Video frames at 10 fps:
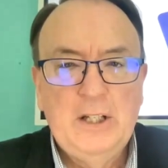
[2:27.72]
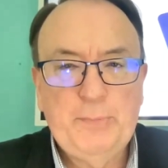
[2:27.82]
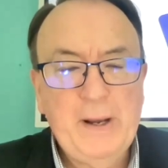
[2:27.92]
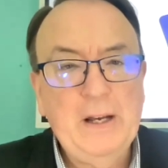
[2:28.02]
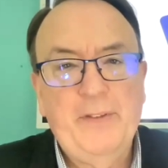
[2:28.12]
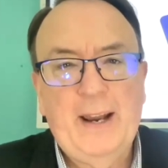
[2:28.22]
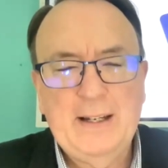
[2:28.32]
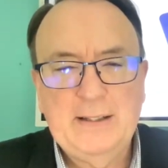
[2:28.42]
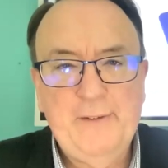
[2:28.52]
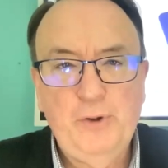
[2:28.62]
Speaking of the
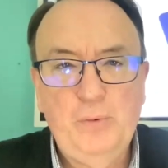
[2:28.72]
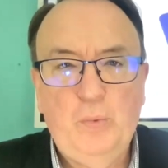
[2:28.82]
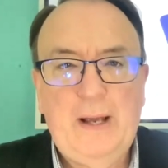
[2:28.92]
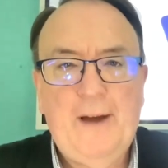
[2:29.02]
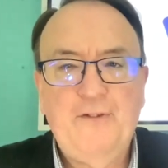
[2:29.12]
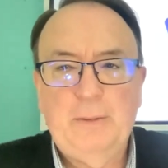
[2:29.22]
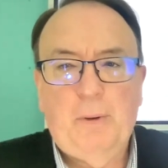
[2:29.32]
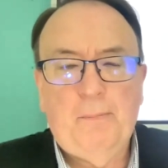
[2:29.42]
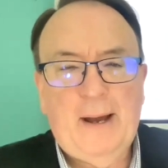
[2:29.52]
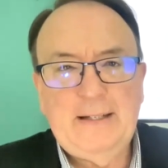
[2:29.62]
next level, we have some
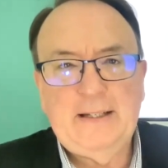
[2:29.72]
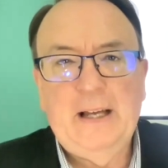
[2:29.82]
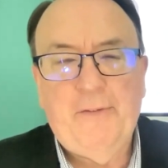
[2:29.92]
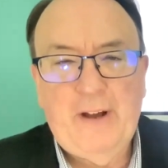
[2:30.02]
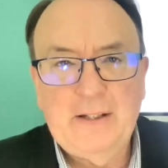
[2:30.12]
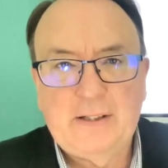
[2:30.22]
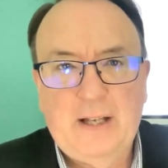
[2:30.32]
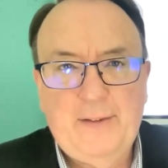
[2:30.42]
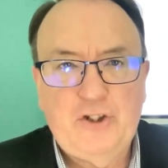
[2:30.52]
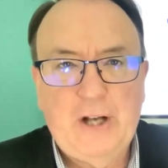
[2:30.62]
amazing
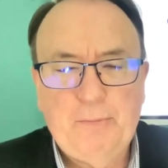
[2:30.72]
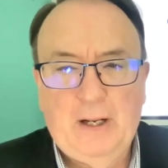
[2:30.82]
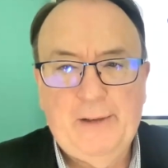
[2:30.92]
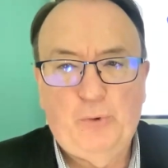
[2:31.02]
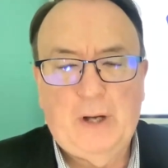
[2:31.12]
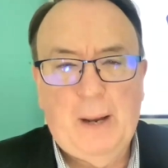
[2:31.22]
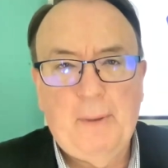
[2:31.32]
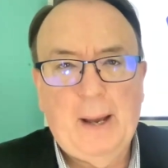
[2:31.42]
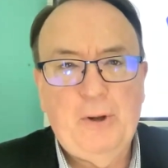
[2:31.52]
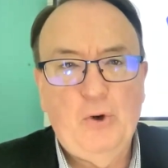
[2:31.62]
events at chapter level
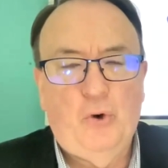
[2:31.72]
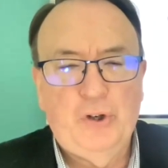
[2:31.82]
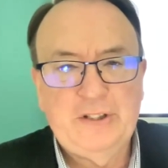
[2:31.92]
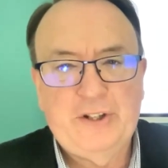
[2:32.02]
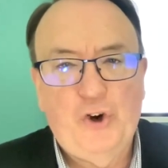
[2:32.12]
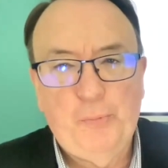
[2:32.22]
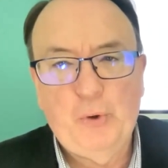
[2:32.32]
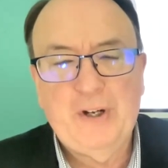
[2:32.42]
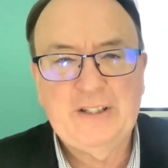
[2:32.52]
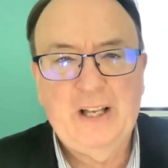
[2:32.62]
coming up in August to help
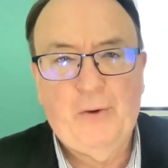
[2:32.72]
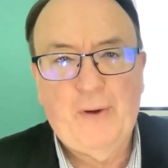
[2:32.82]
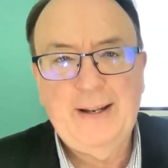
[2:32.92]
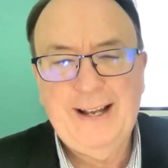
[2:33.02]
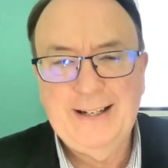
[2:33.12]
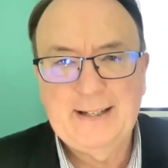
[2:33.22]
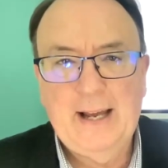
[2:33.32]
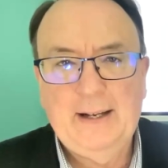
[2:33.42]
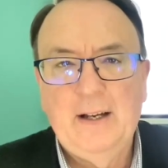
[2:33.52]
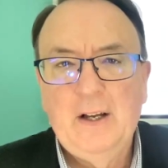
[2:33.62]
you accelerate and
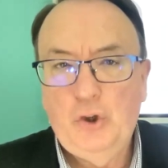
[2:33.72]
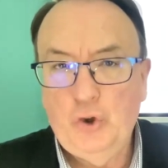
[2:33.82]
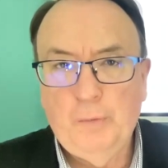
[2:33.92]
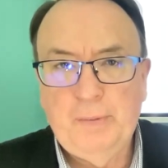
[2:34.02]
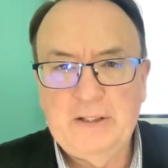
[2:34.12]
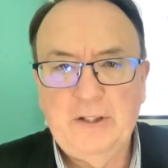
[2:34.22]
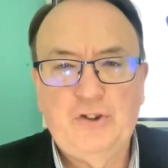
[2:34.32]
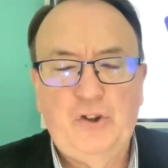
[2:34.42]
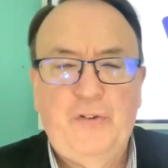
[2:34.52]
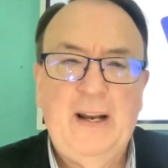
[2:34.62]
take your
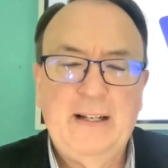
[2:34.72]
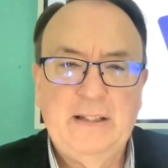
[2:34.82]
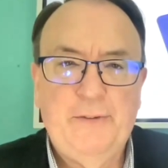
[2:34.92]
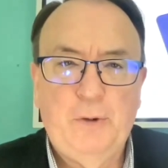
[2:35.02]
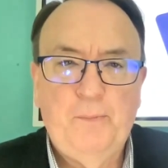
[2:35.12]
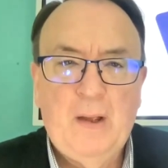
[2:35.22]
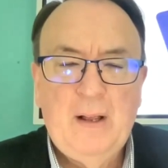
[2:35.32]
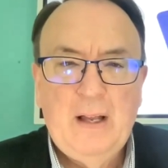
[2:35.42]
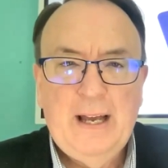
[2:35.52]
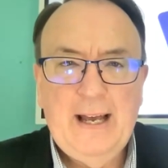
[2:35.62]
business to the next level.
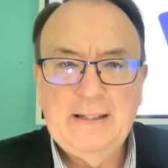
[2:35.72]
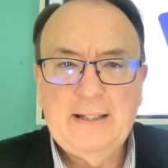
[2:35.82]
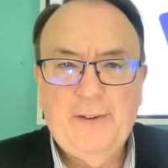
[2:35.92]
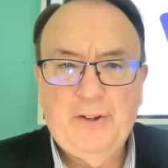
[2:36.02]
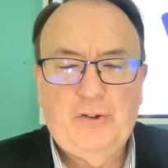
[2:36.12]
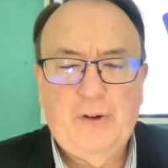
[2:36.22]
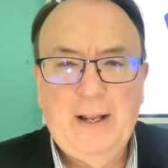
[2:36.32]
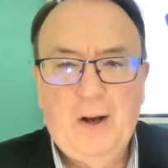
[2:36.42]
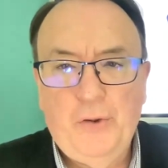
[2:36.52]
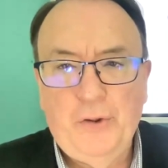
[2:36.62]
In South
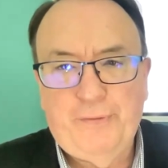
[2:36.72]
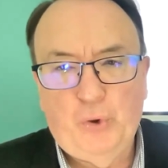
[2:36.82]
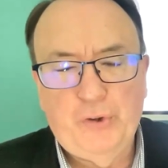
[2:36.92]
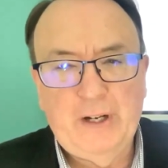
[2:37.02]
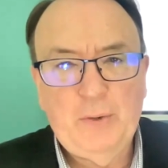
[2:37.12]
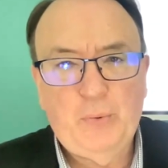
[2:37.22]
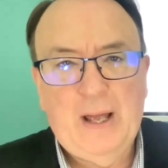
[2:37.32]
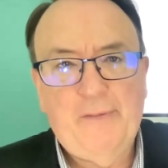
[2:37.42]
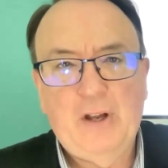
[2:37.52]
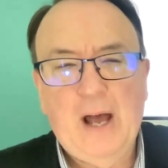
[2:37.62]
Australia, on the 14th, we
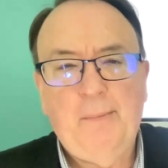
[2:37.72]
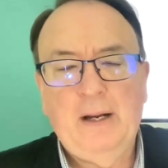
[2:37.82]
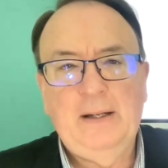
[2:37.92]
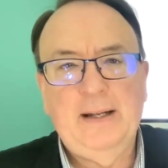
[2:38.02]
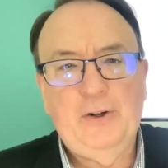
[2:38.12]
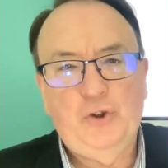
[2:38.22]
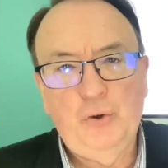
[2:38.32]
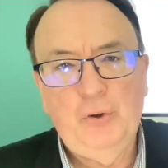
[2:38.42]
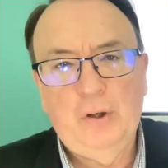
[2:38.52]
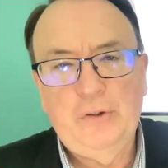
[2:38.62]
have Yamini
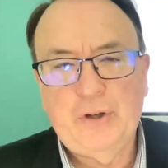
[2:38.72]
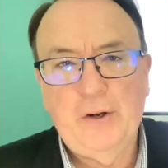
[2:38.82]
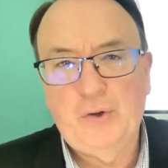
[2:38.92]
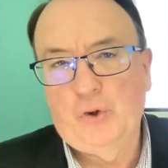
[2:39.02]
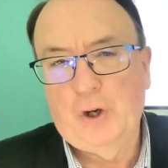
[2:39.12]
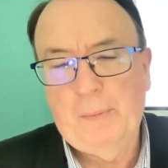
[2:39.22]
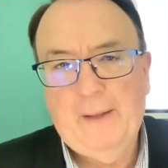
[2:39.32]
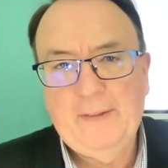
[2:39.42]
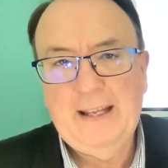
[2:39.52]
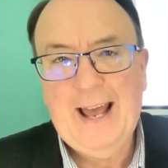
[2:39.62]
Nadu, who's going to talk
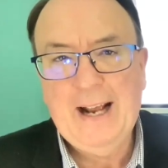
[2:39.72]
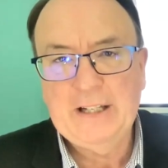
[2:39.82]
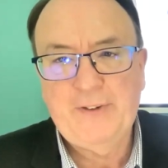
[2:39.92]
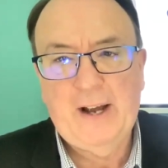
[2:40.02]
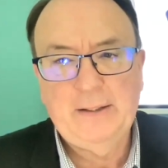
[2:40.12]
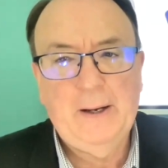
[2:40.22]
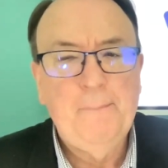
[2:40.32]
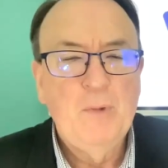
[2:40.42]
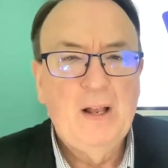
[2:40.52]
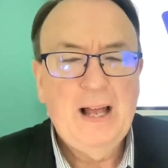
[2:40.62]
about the X
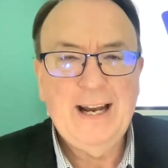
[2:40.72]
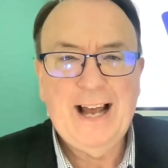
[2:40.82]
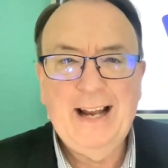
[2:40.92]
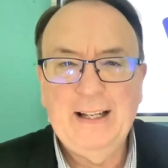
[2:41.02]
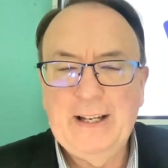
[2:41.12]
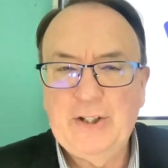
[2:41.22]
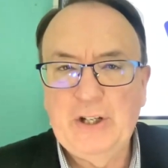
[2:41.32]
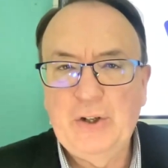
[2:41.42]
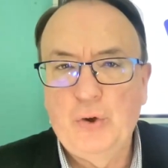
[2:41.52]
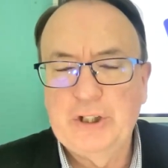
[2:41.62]
Factor and
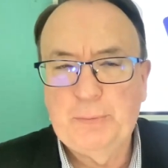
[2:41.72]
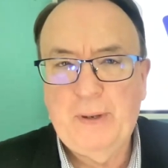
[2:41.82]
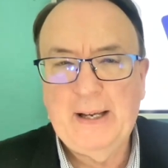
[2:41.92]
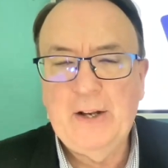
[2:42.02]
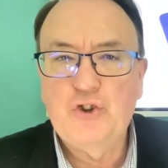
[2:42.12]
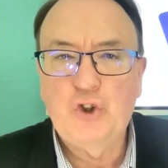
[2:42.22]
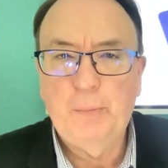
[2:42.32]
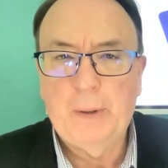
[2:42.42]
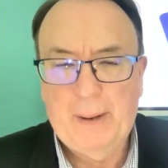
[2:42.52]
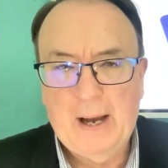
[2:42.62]
unleashing your speaking
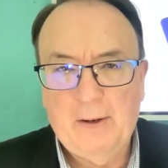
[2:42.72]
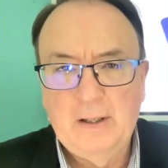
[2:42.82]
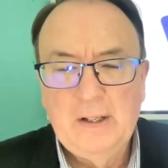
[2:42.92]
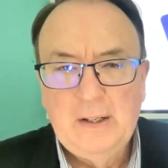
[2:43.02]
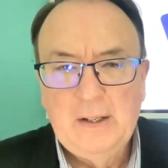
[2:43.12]
superpower.